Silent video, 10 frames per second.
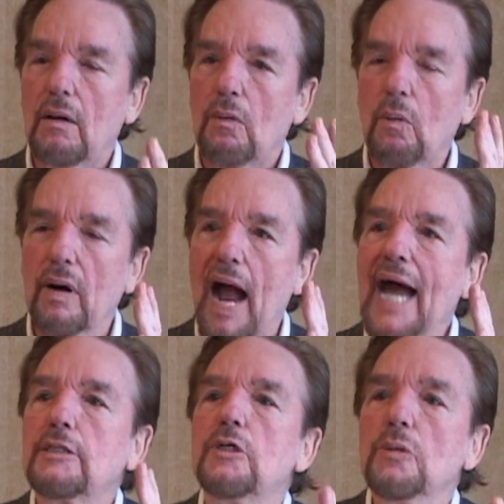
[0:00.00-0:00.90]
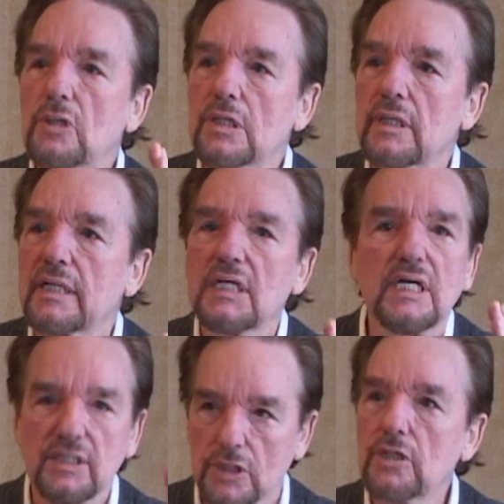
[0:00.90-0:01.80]
where I do good
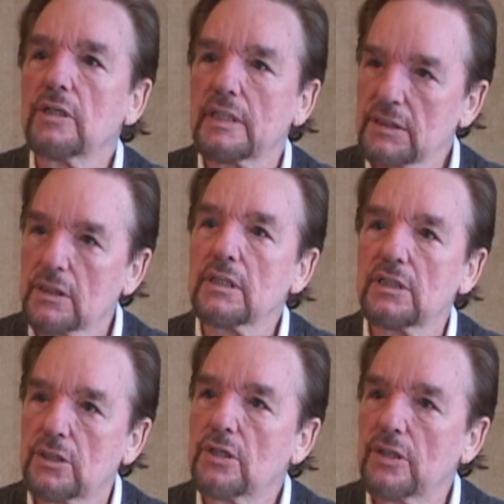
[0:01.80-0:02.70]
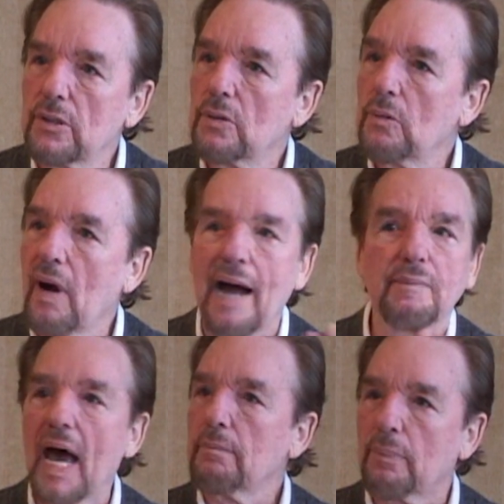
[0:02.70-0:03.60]
because good is good to do. I'm
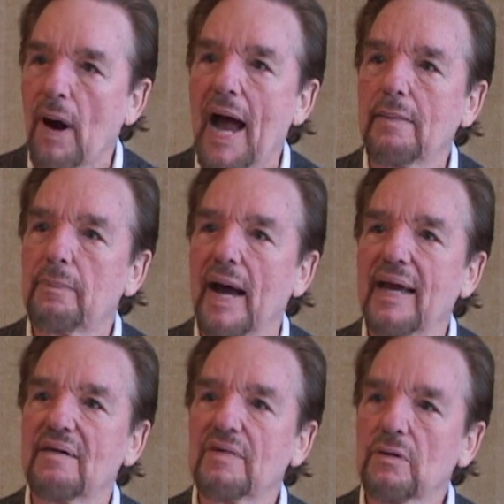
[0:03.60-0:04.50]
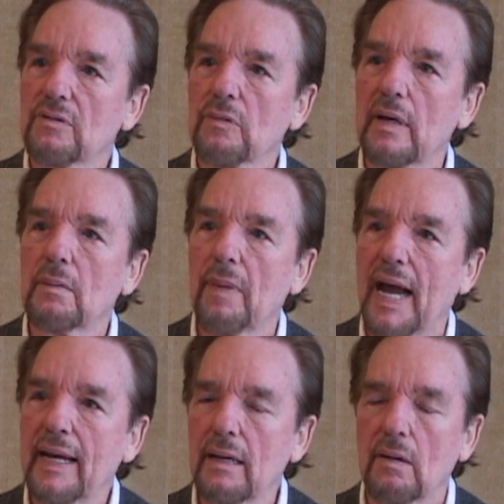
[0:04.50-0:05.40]
not bribed by heaven or threatened
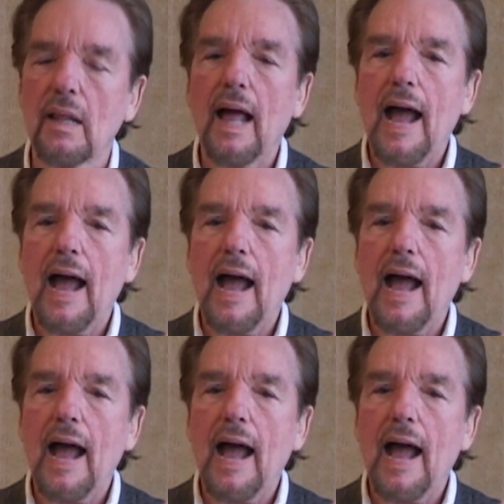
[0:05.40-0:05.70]
by hell.